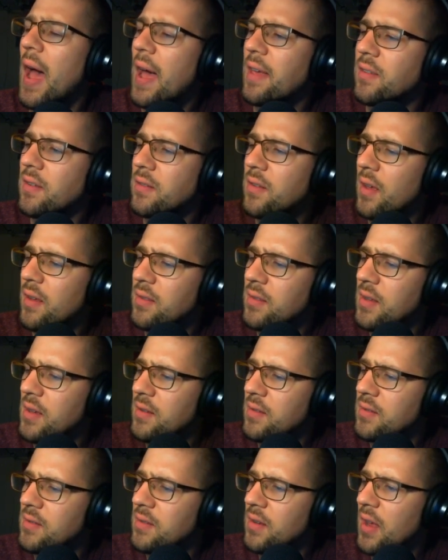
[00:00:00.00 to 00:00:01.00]
As it does
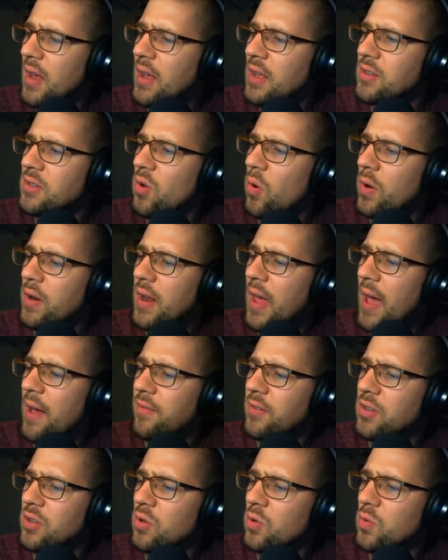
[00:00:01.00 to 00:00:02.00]
this, it's going to
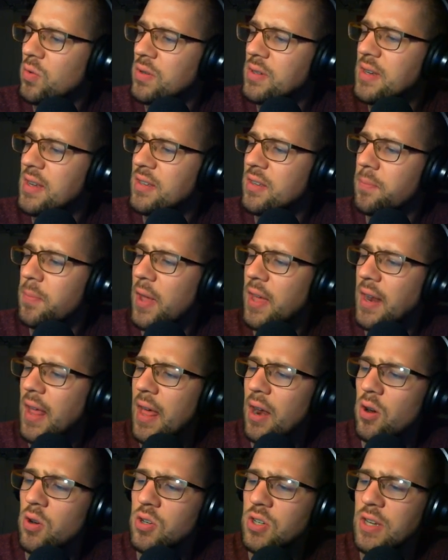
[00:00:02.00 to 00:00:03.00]
have to dissipate
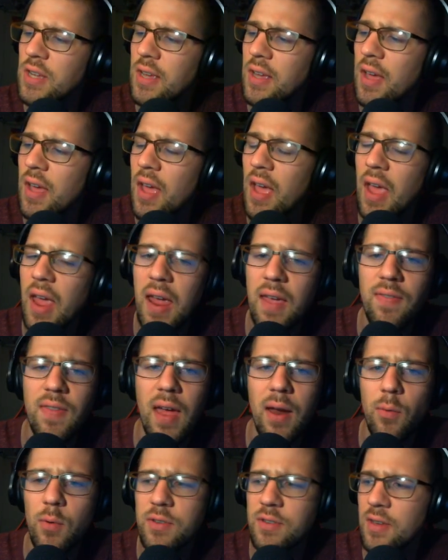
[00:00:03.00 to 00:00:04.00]
energy in
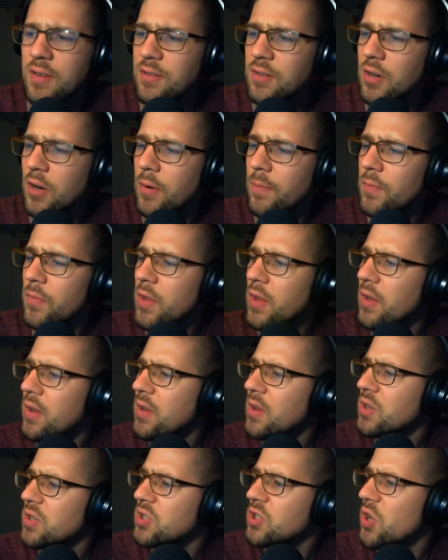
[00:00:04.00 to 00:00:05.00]
that resistor.
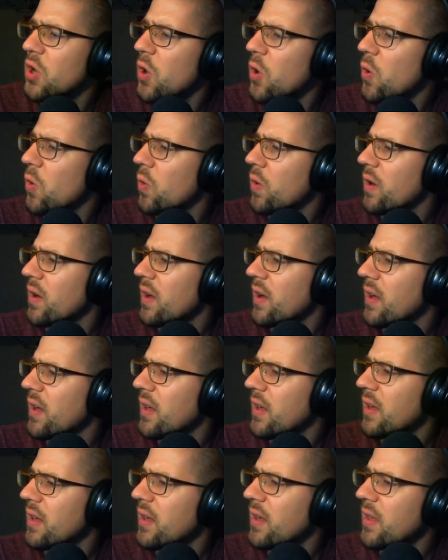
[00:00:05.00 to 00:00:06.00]
So
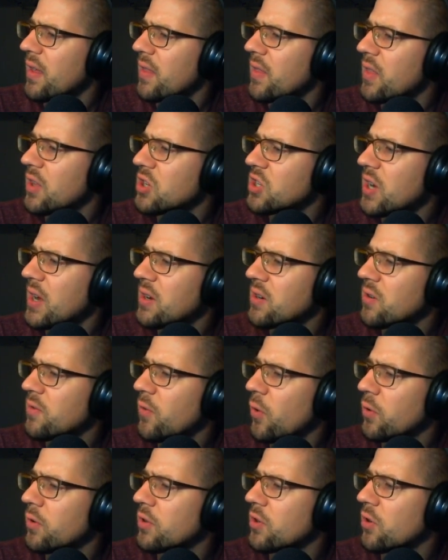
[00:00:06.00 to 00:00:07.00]
the change
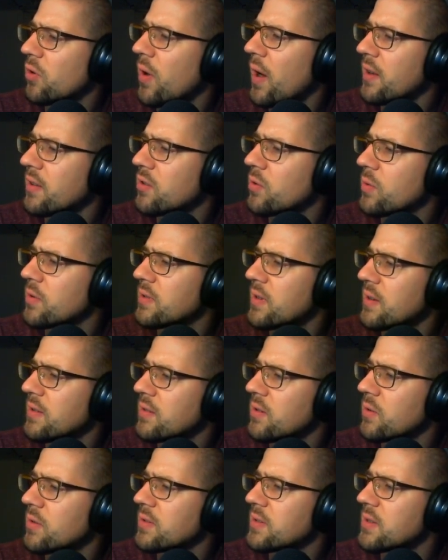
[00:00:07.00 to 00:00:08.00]
in voltage across the
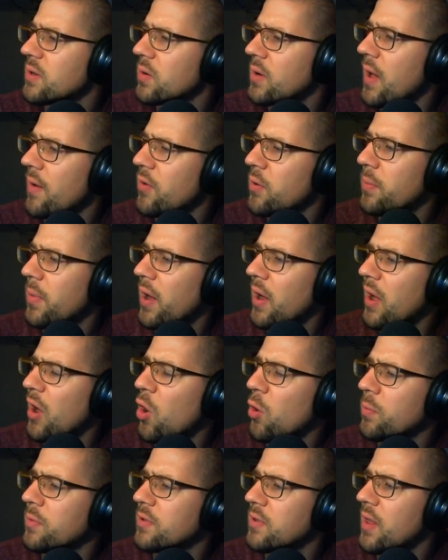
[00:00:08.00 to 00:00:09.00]
resistor is still governed by
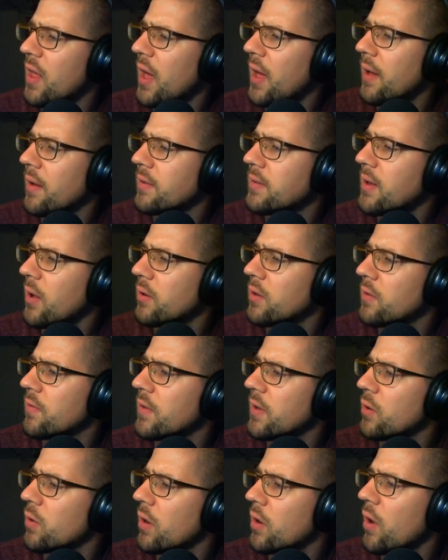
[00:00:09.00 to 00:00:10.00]
Ohm's law. Delta
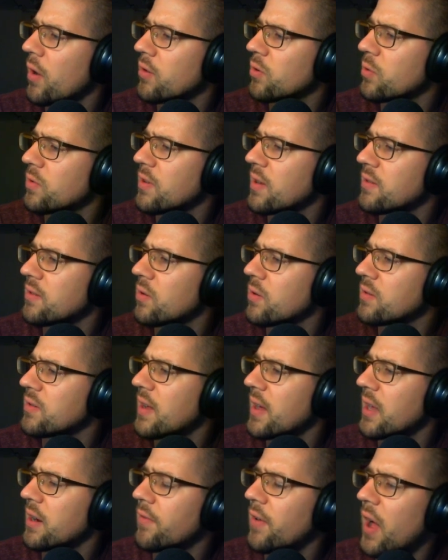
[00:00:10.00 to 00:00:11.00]
V across the resistor
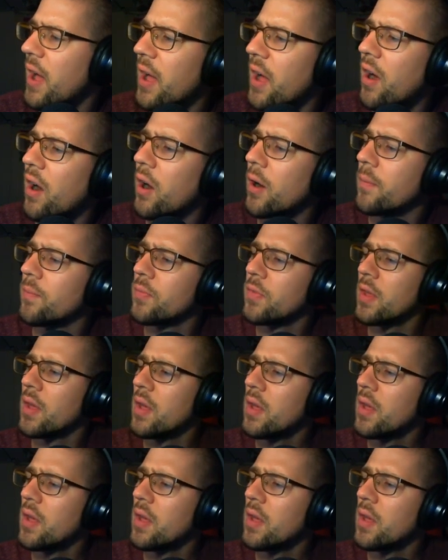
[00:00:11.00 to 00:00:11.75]
is negative IR.